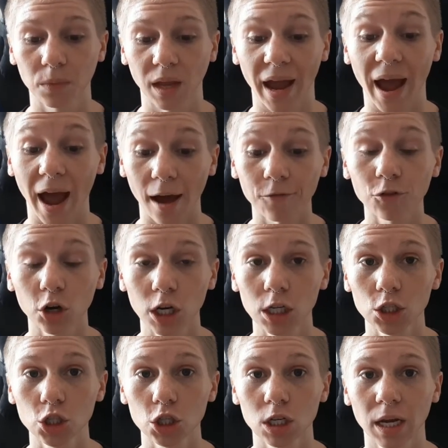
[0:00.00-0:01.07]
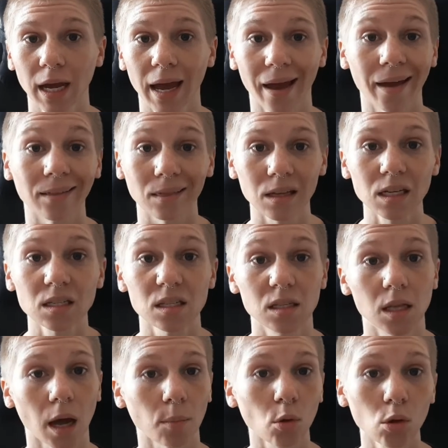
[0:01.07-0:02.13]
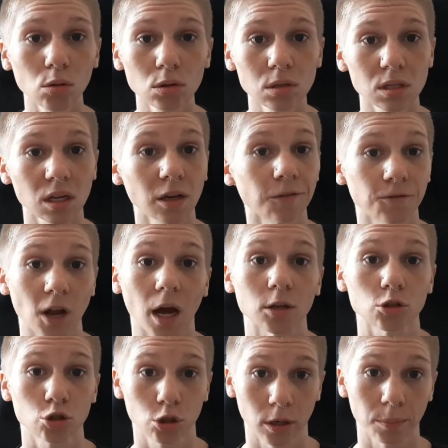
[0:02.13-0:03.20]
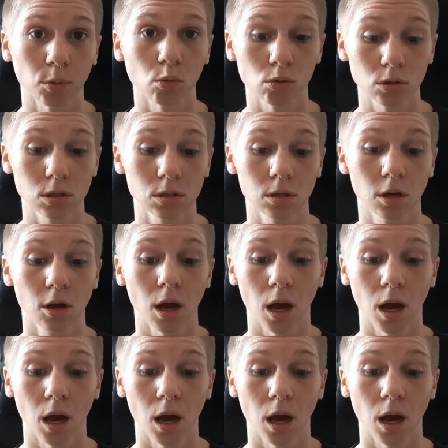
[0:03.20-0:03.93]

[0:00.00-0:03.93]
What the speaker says: average at least doubles, if not triples,